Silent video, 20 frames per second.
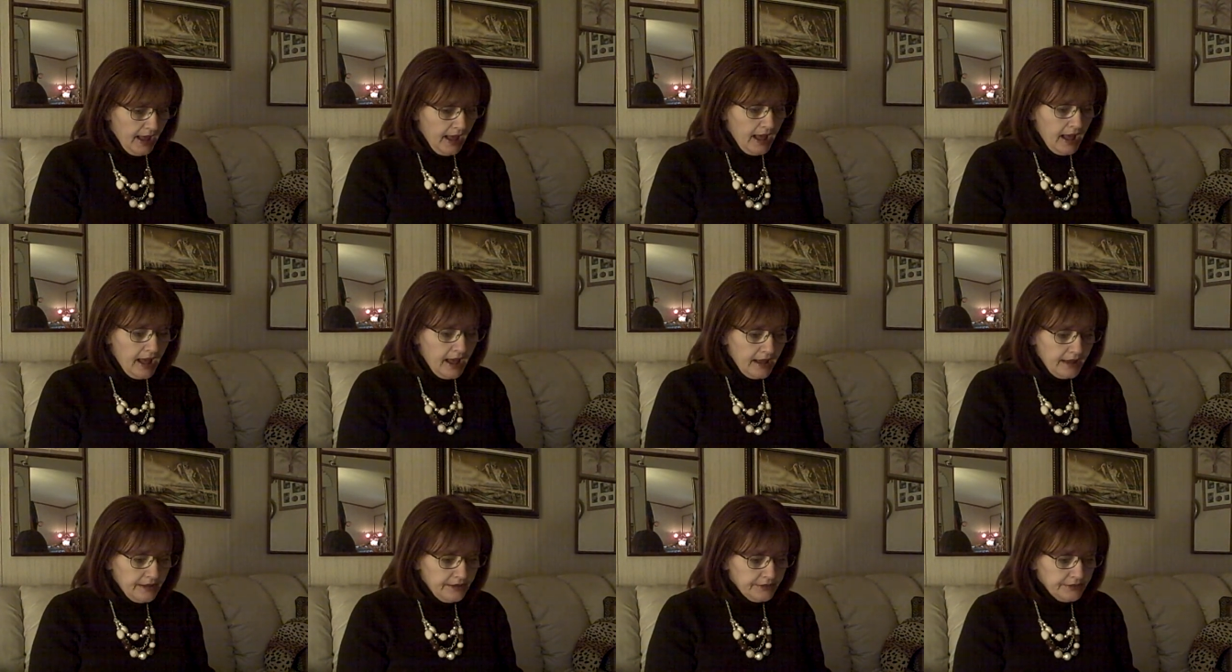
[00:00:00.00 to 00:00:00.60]

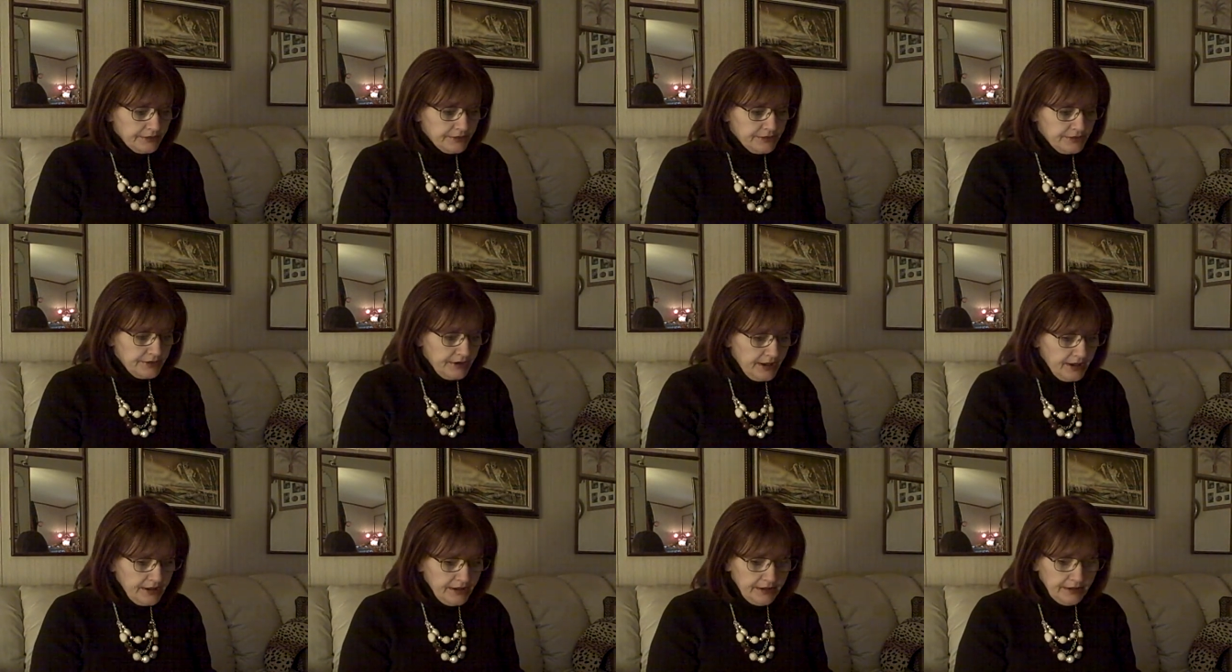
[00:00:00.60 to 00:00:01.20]
I
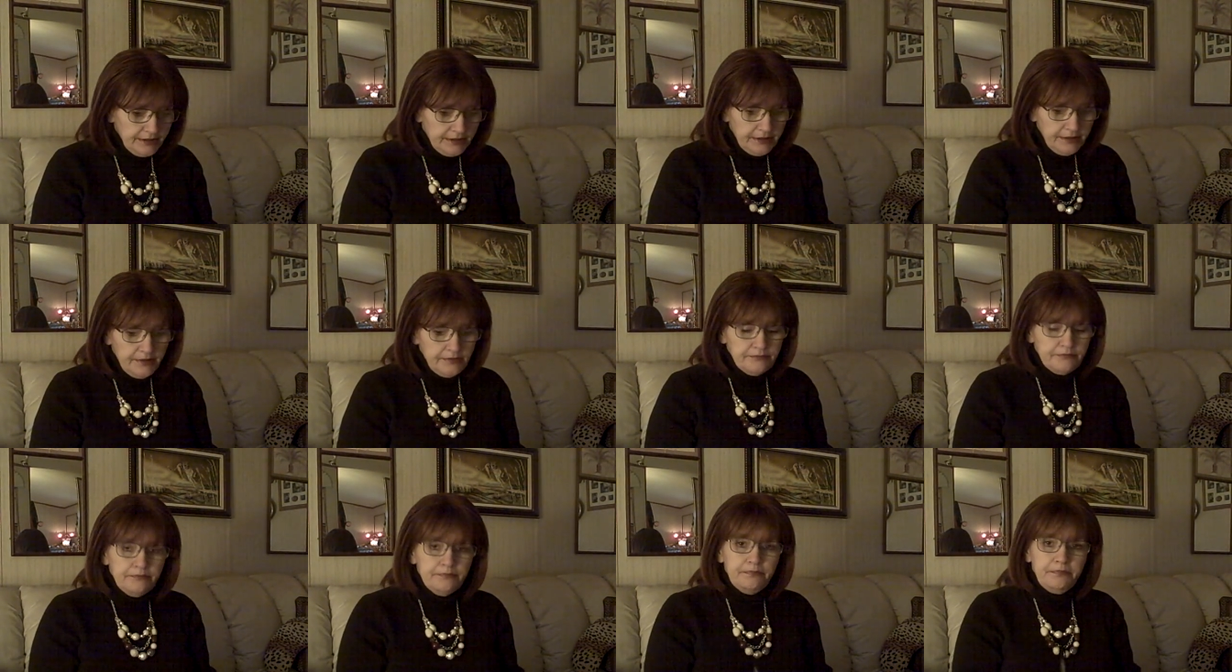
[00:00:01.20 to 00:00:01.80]
understand
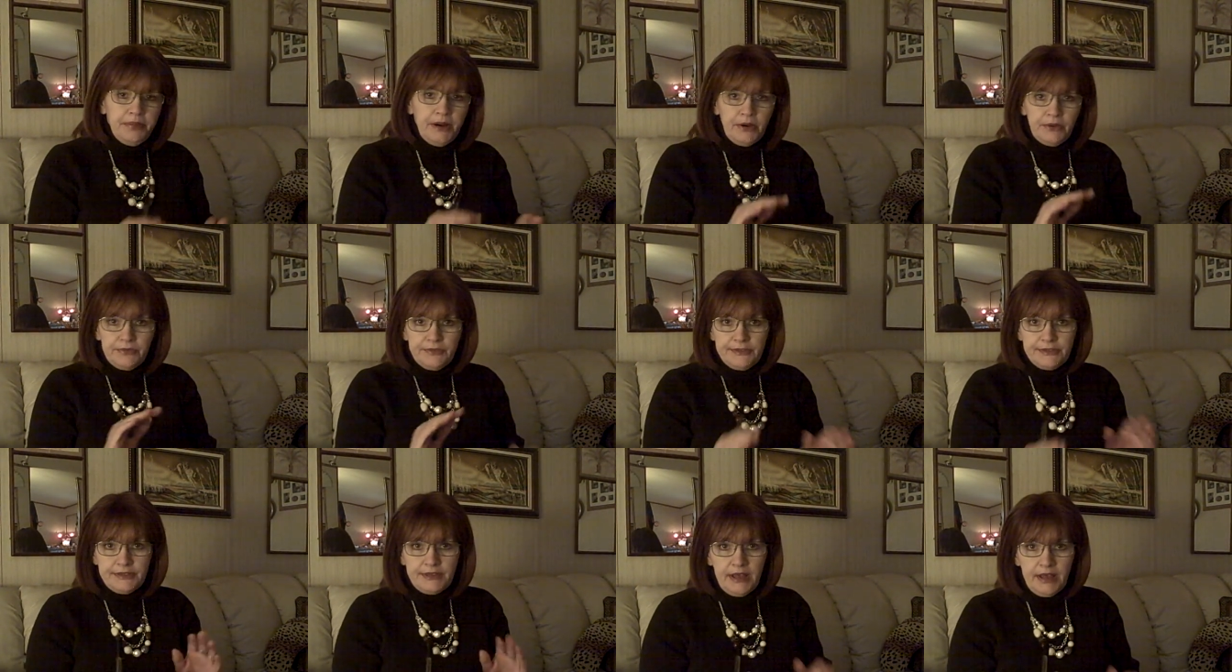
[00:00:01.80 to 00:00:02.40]

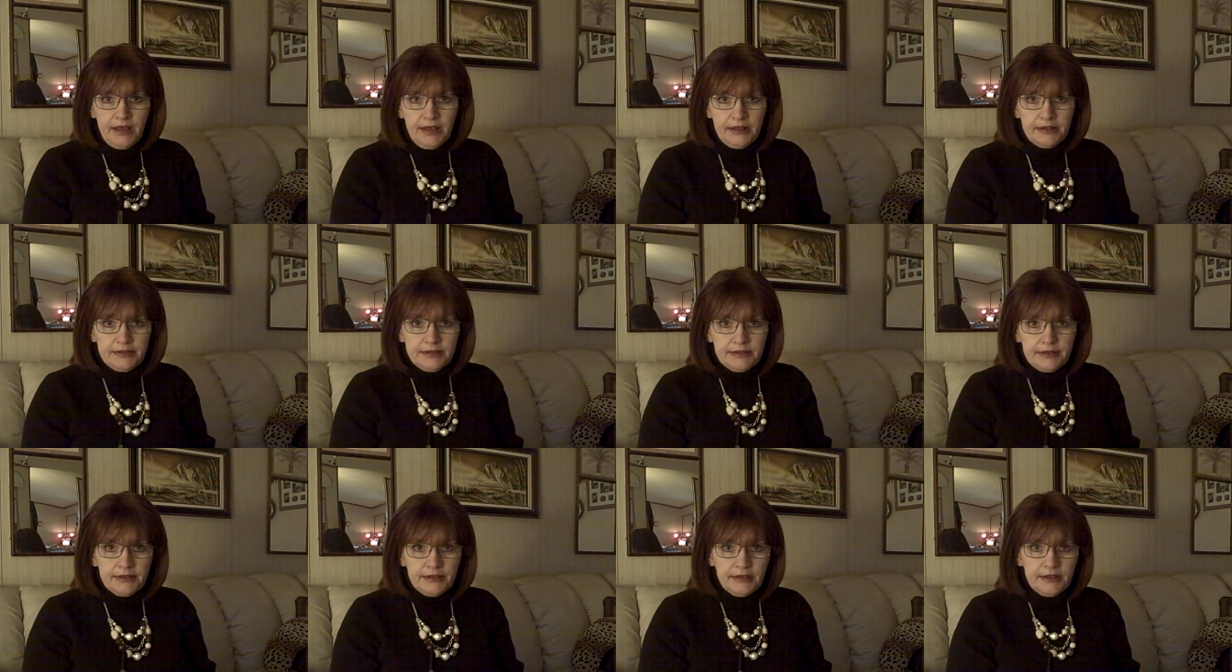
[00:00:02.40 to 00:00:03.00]
both
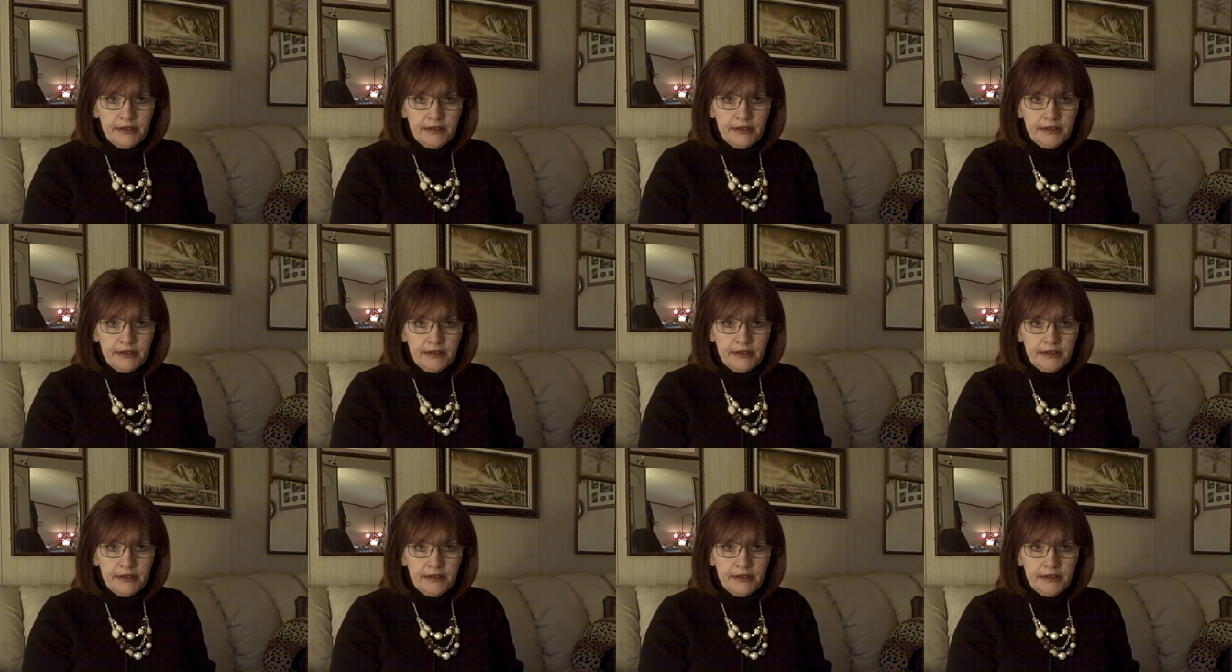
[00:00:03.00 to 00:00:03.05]
sides.